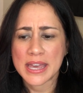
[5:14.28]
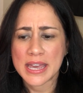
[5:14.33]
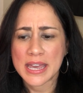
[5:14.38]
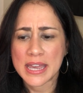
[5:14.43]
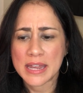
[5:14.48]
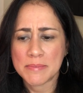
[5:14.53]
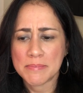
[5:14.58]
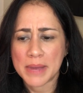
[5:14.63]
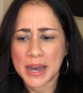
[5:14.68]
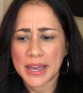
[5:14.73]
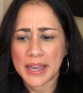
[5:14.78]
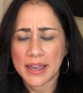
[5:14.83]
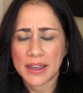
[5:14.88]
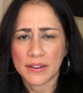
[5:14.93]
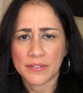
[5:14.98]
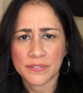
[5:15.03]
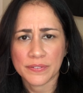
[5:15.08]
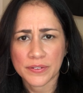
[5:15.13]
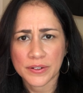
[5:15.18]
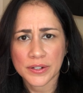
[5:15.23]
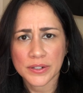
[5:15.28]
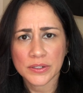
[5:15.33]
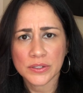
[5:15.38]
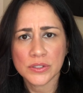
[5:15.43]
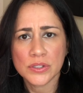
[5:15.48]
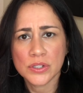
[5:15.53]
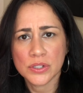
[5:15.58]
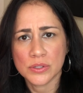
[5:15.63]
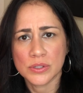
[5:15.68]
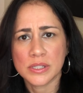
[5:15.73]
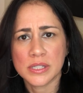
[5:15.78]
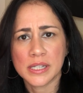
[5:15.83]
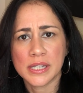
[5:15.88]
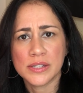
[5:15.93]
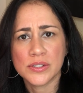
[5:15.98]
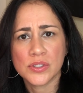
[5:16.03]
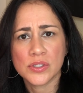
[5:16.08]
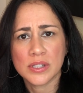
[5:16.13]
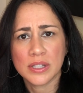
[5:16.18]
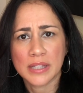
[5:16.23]
in my effort to
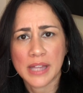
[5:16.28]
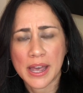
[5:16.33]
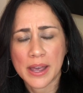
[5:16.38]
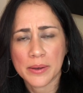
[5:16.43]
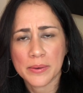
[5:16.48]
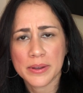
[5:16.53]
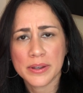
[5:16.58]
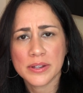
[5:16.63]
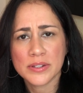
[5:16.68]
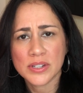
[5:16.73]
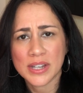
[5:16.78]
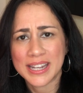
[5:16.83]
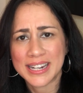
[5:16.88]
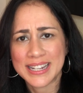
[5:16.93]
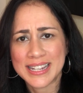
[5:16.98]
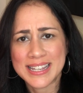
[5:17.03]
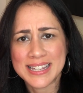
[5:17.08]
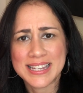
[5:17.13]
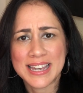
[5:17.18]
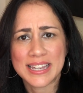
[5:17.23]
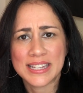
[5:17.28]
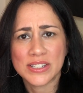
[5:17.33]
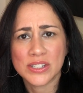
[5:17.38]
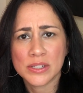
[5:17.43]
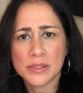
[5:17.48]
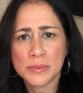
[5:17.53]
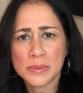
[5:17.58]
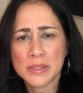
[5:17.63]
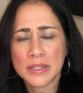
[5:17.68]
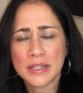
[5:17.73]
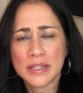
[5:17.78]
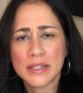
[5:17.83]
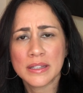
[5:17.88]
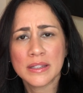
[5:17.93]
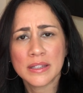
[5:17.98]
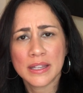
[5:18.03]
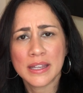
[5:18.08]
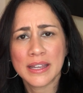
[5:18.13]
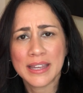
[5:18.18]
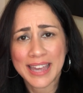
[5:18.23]
teach the language and engage
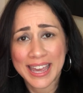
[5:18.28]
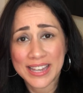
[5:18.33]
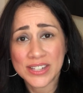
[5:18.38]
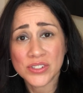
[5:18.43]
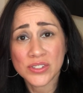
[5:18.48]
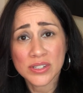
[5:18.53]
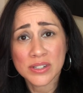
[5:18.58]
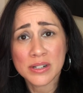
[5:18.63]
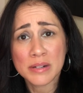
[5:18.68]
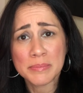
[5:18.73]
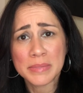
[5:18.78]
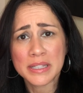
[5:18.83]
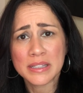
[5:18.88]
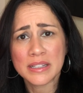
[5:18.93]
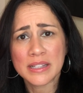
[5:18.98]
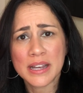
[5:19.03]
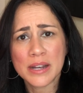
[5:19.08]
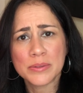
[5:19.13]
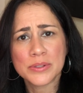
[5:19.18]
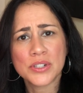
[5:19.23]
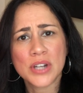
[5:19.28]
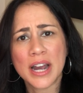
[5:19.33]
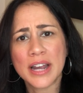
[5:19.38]
them in the language,